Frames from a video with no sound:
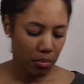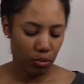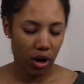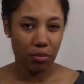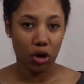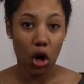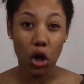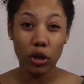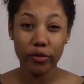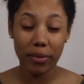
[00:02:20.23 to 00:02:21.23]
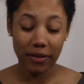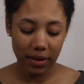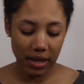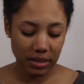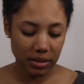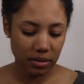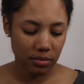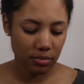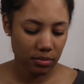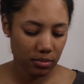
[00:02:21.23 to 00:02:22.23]
primer all over my face.
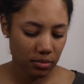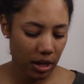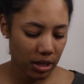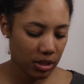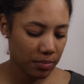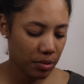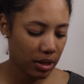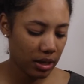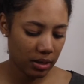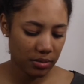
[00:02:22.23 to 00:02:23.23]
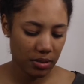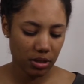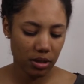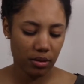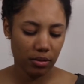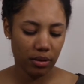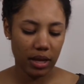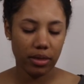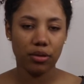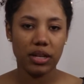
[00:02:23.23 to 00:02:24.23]
I just put it, especially on
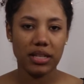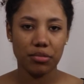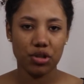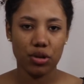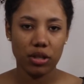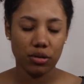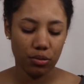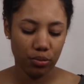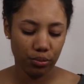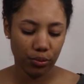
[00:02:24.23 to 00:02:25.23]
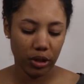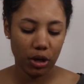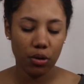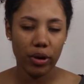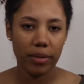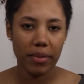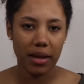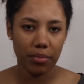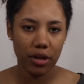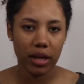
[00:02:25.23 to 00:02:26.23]
the days I'm just trying to do a really quick
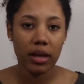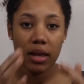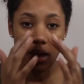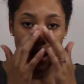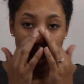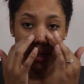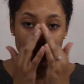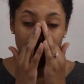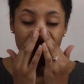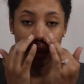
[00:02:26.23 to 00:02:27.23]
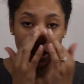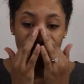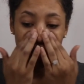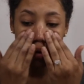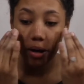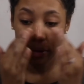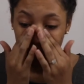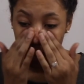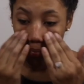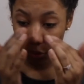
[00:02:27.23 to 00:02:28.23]
makeup look, I just put it like where
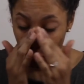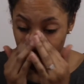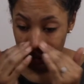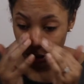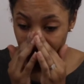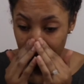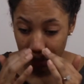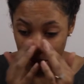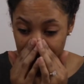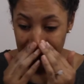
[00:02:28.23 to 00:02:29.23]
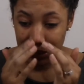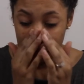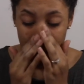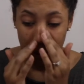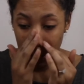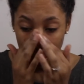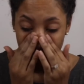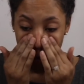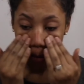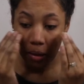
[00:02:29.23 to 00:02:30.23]
my pores are the biggest.
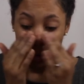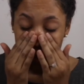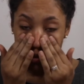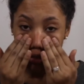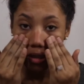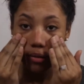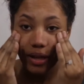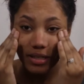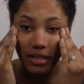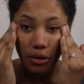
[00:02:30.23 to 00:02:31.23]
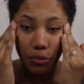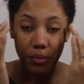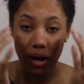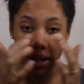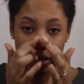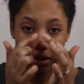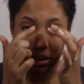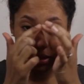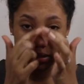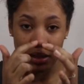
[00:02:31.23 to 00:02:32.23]
So that's like right in
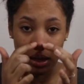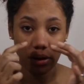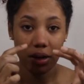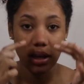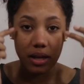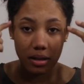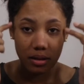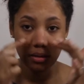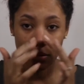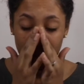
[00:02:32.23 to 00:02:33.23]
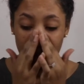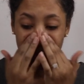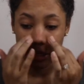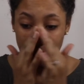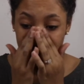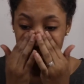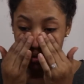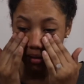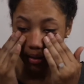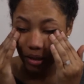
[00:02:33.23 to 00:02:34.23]
this area, my nose
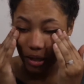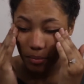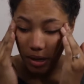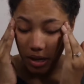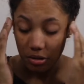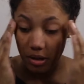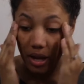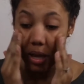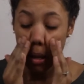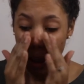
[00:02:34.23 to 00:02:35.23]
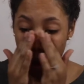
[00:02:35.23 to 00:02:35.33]
and on like my under eye.